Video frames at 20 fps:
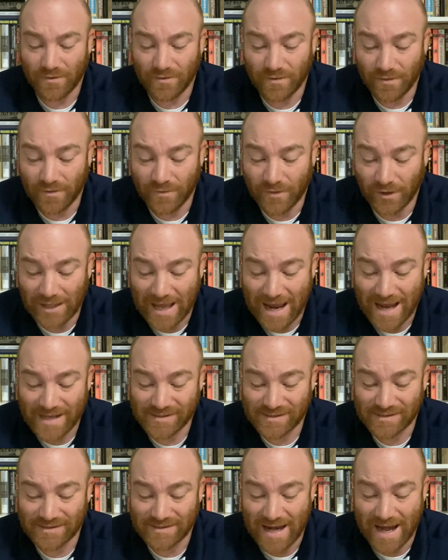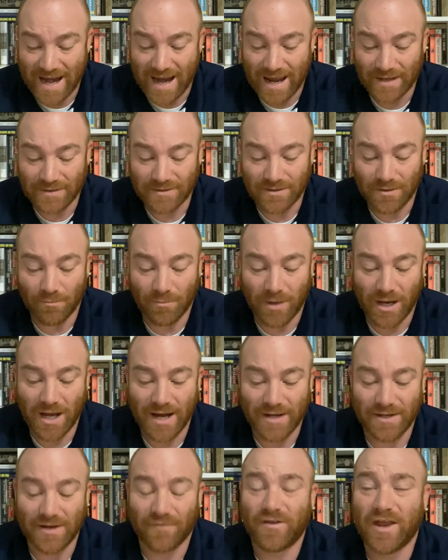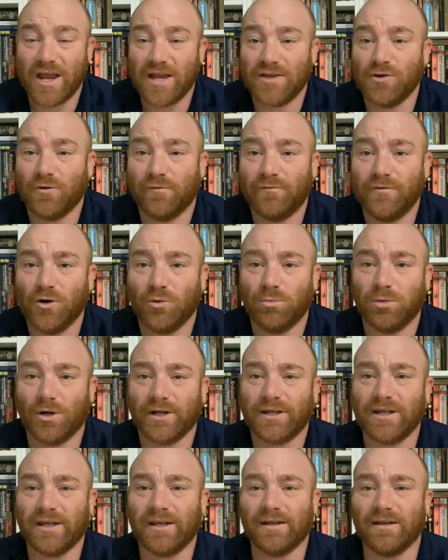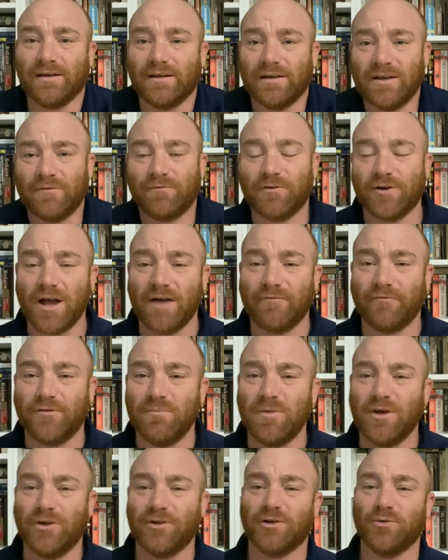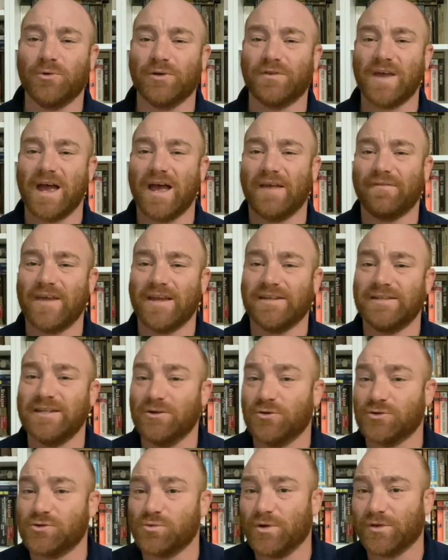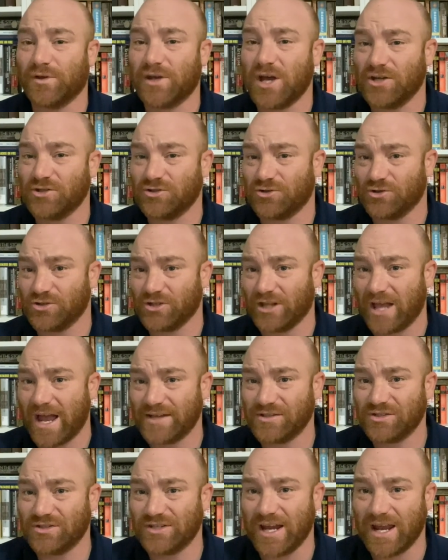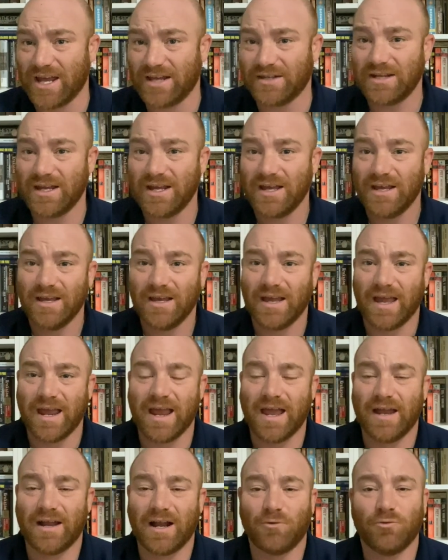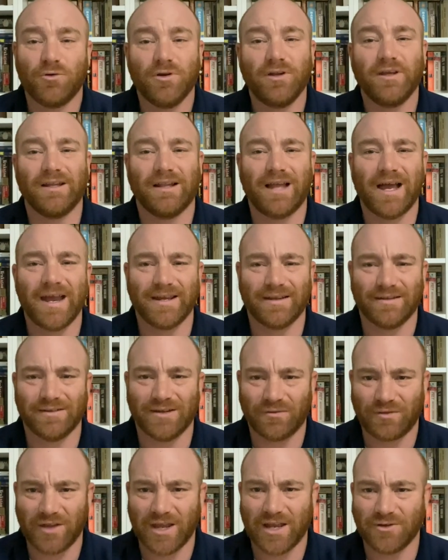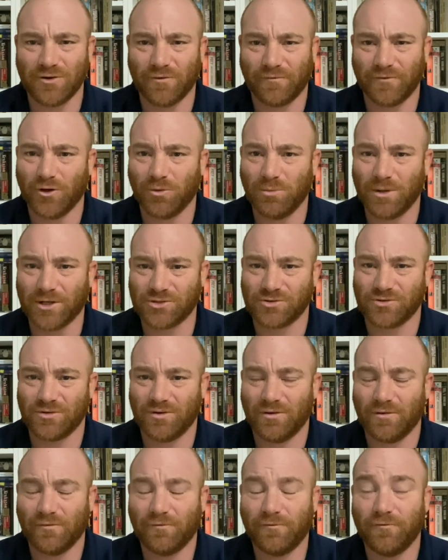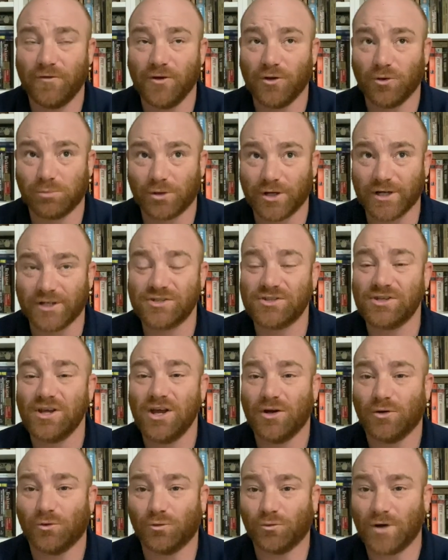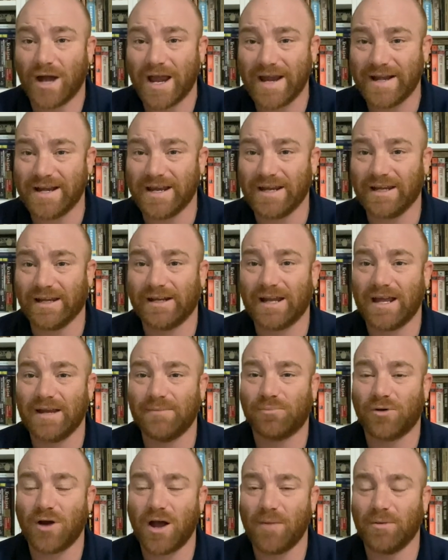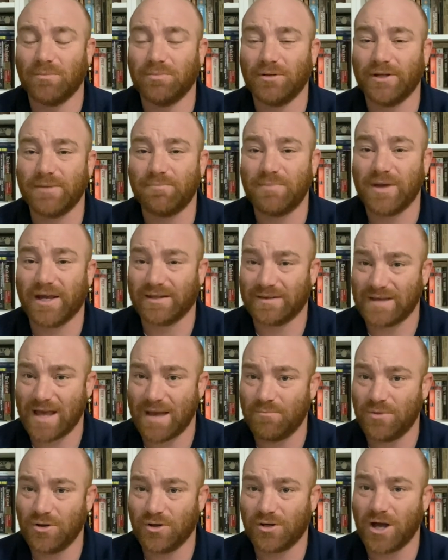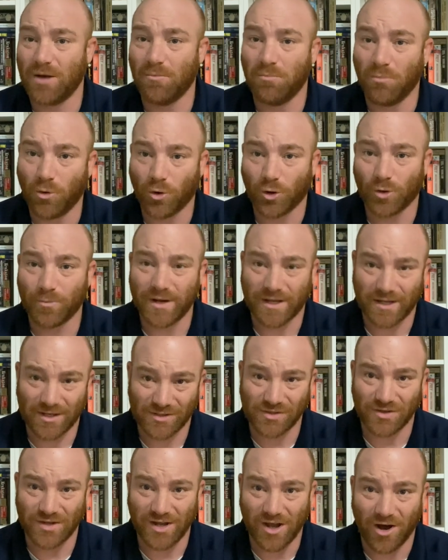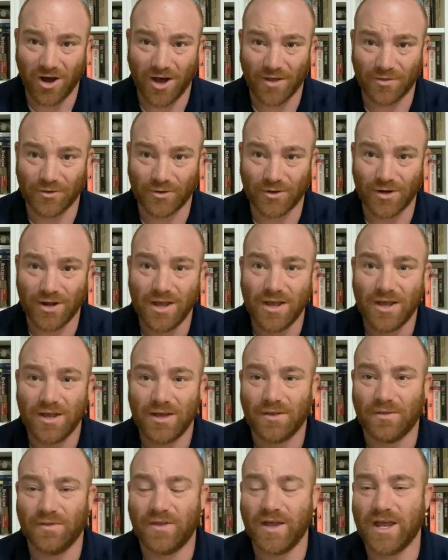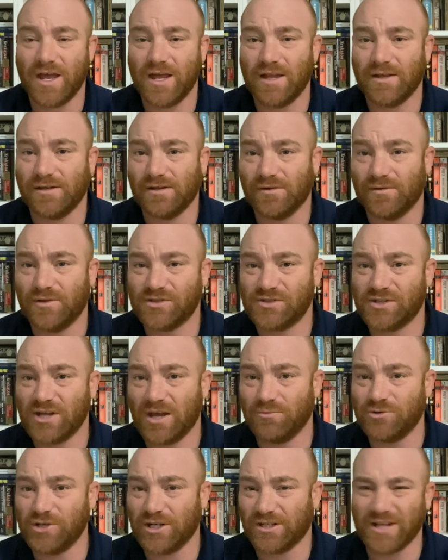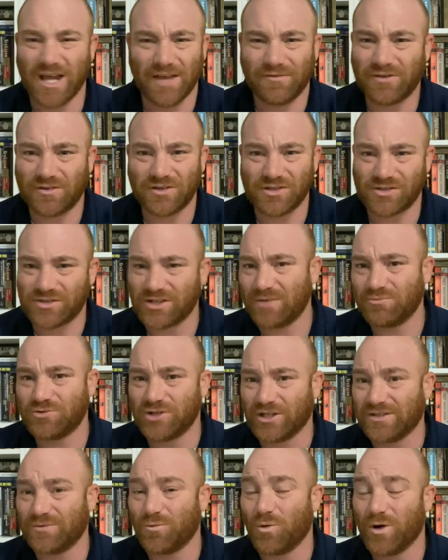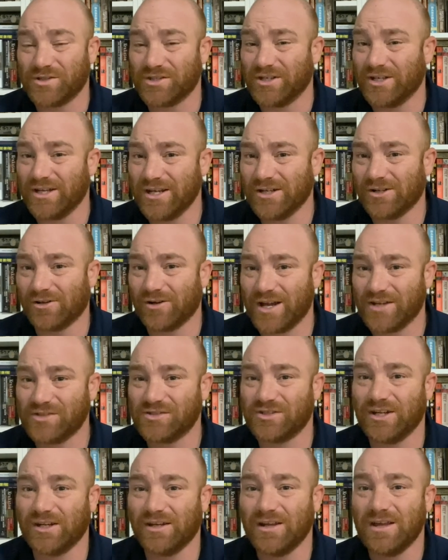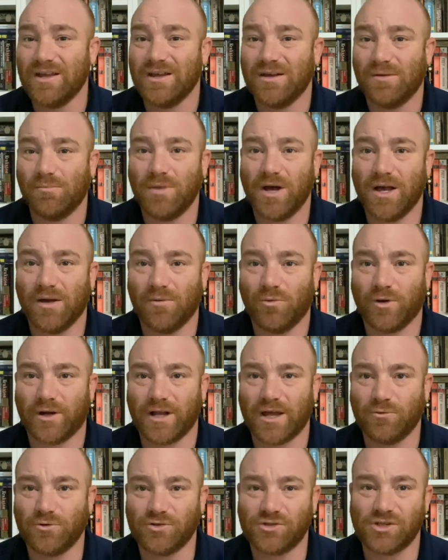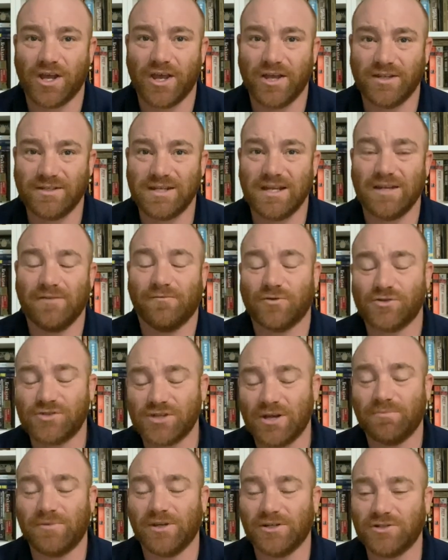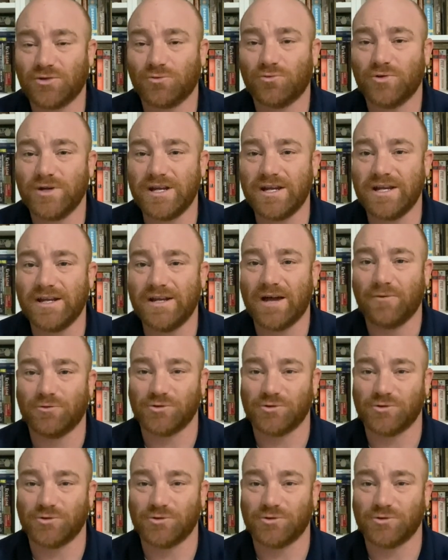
The Last Stand by Nathaniel Philbrick. And if you're not familiar with that, that deals with Custer's Last Stand. And I really like Nathaniel Philbrick's, Philbrick's writing. And I probably picked that book up more because of the author than the subject. Not that the subject wasn't interesting, but when I was hunting for something to read, I was